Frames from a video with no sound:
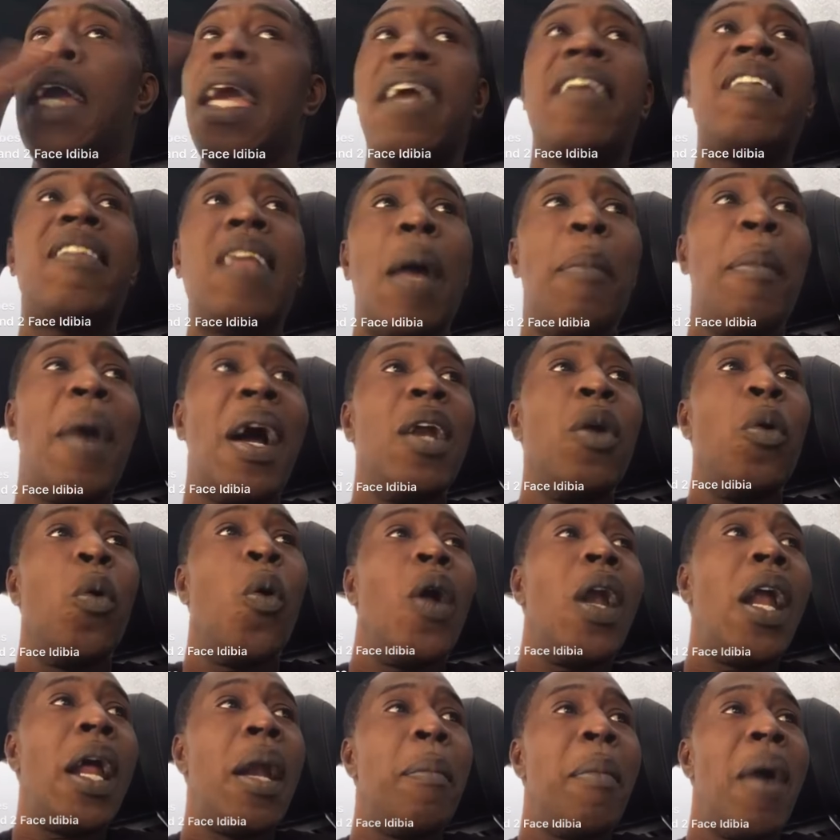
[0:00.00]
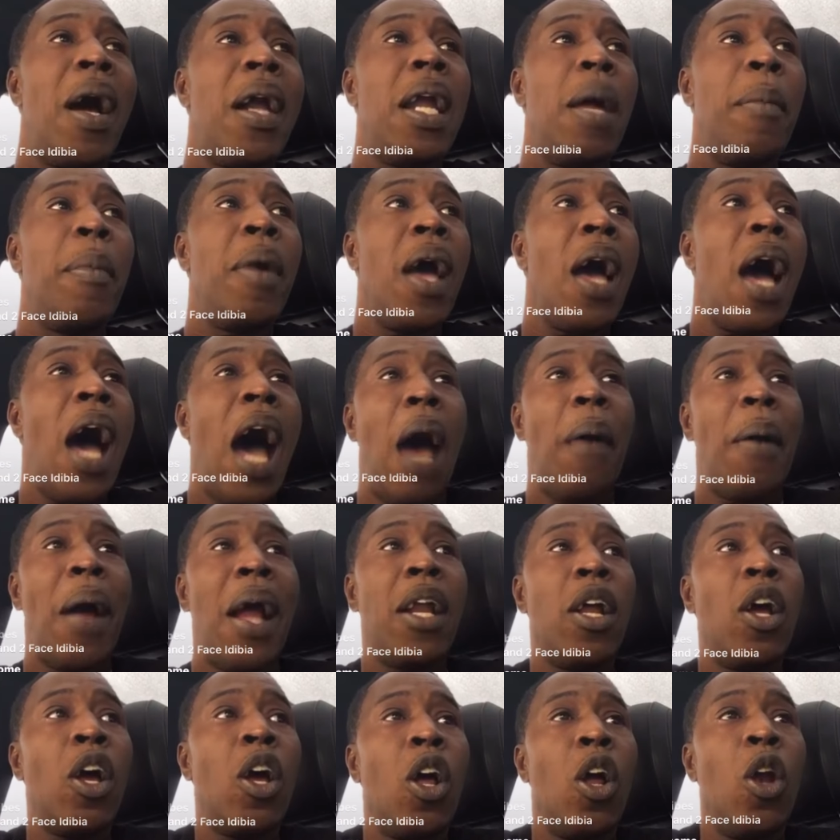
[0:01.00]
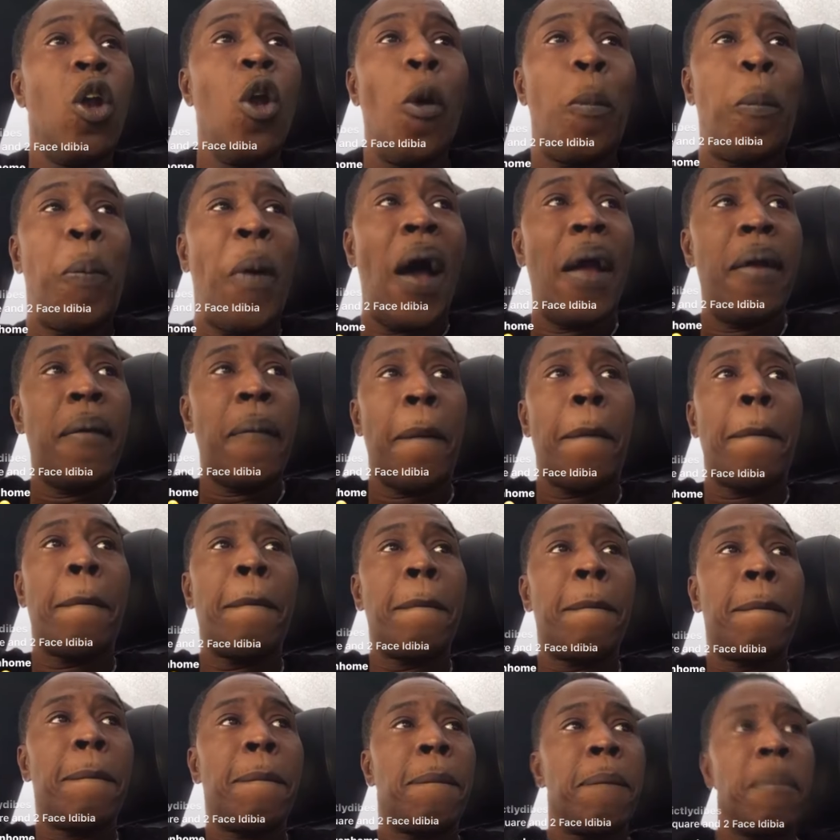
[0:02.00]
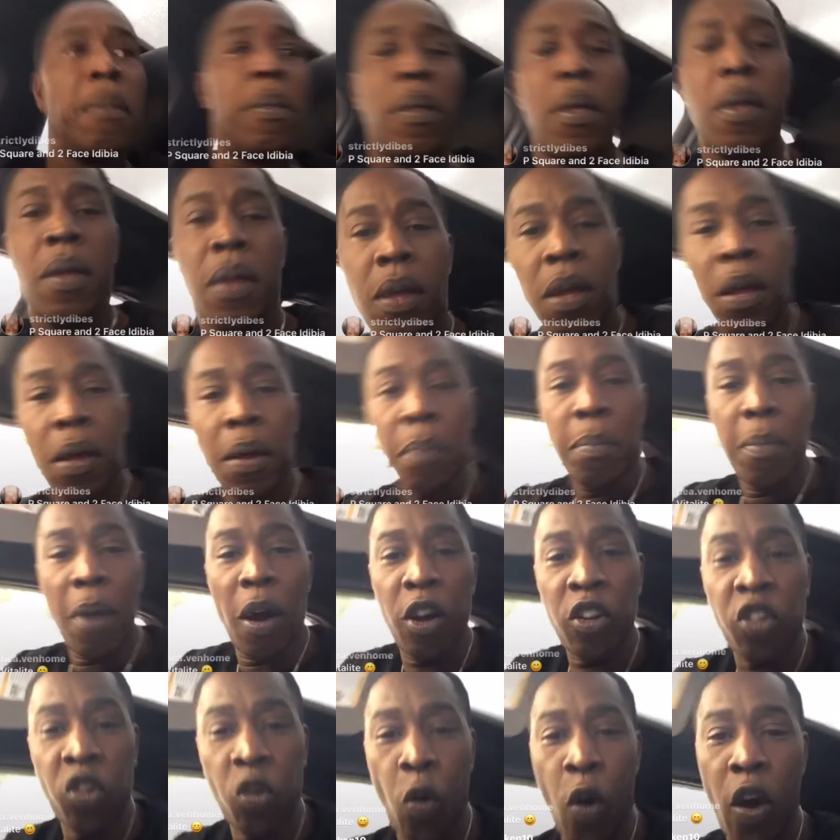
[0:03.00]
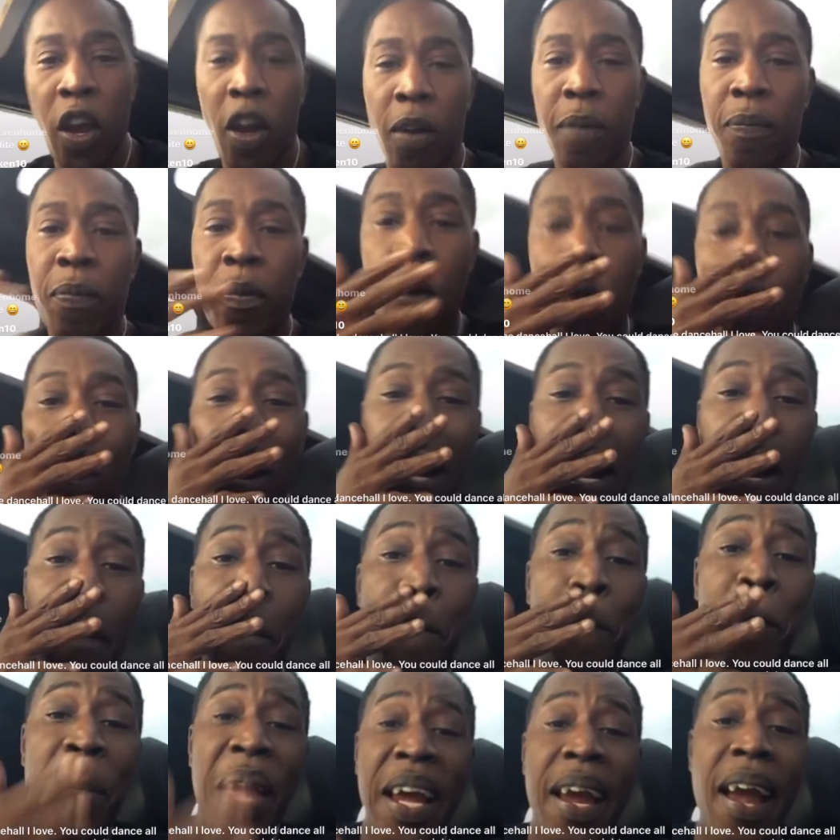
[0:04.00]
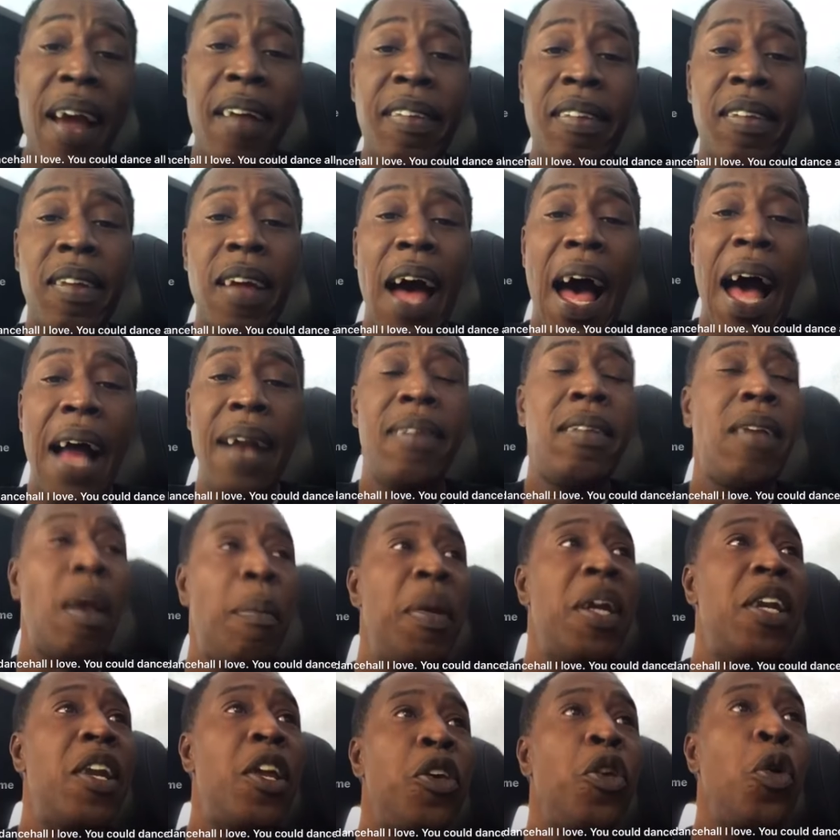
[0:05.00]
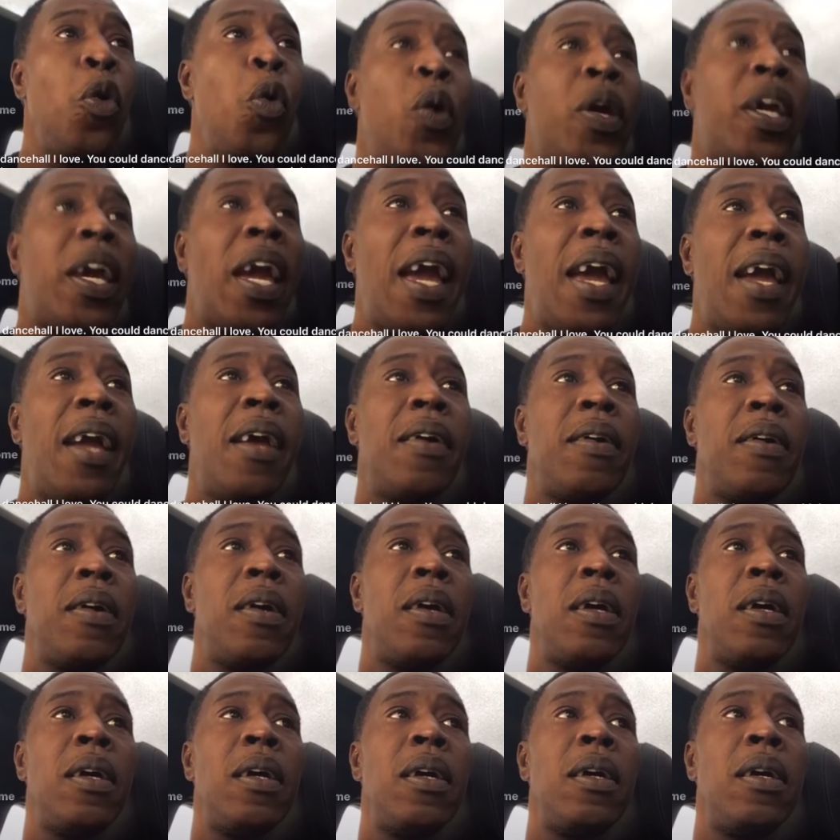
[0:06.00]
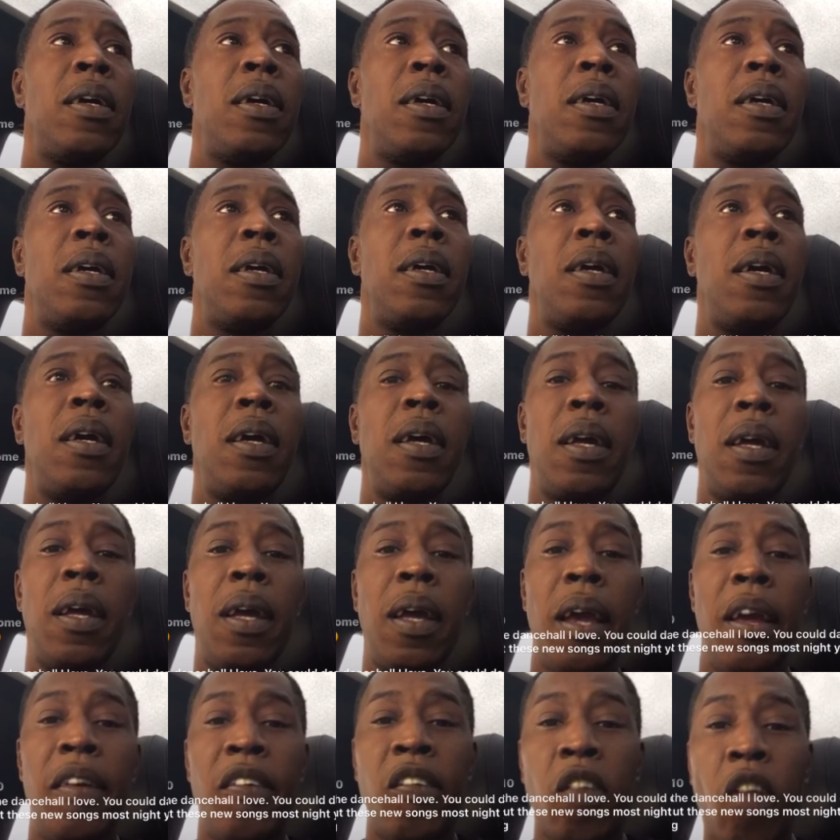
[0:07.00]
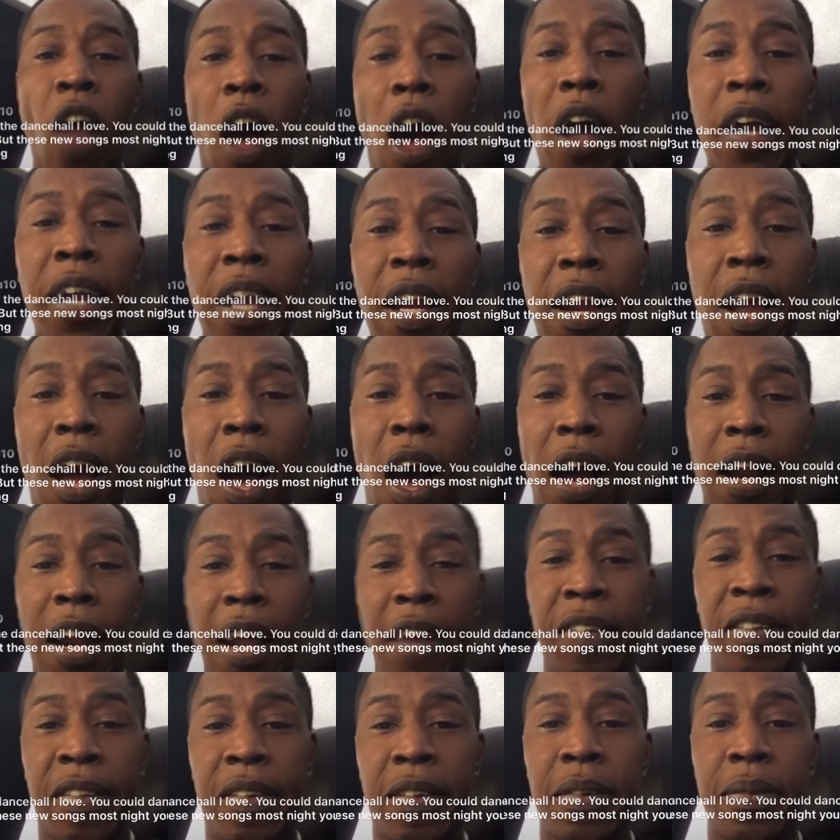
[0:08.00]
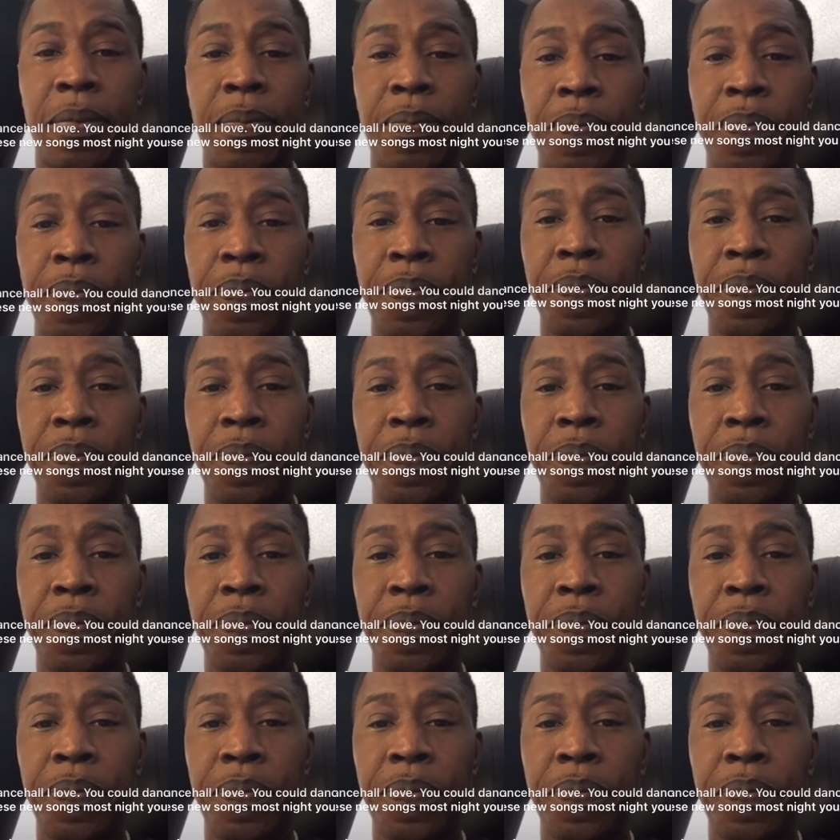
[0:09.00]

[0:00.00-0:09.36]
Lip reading: gigs them and the whole of them and them. All right, look on. I'm going to show you. One of the biggest anthem in the UK is Talking the Hardest.